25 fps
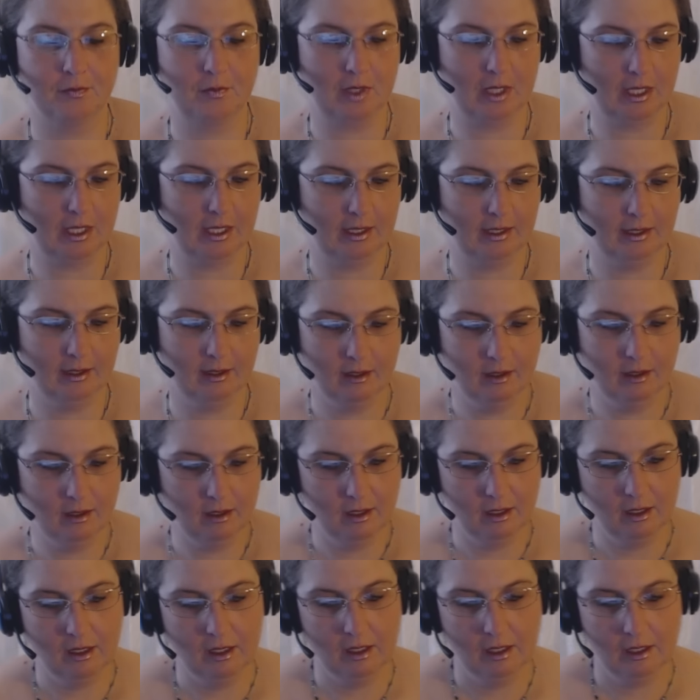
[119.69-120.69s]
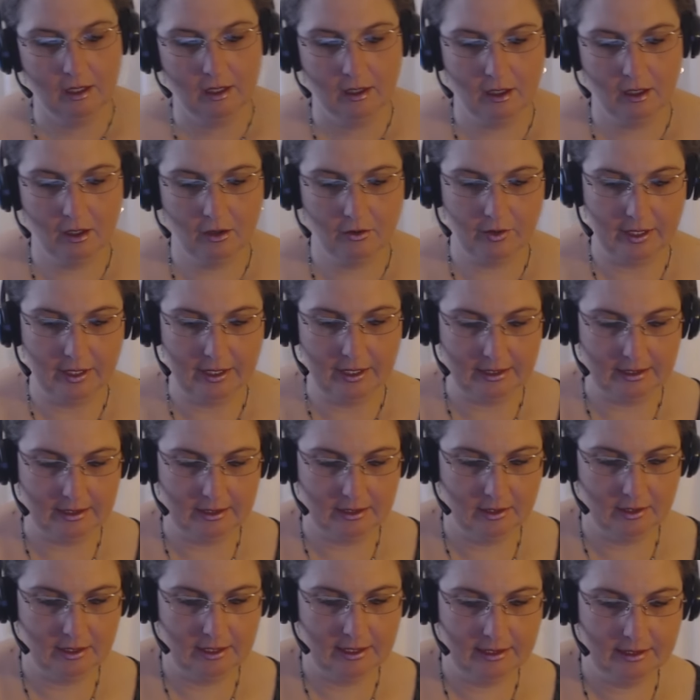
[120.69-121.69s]
Okay? All right,
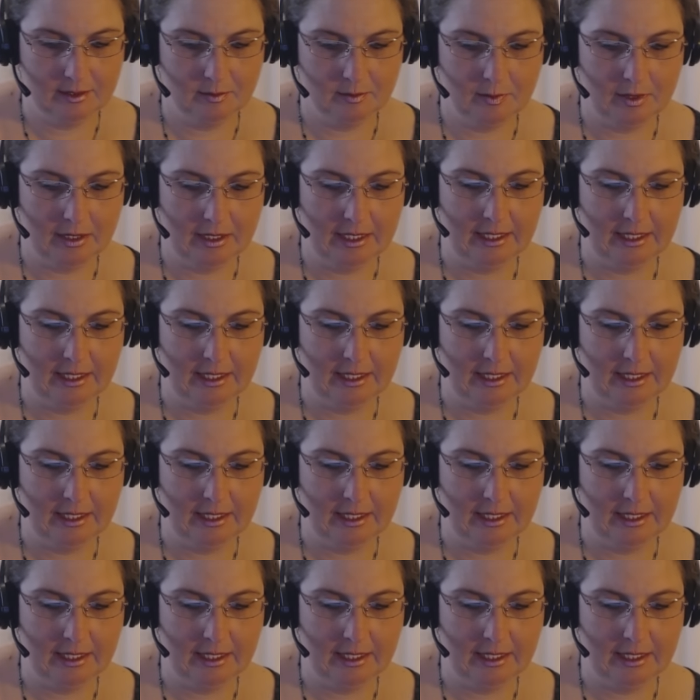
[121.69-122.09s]
so that's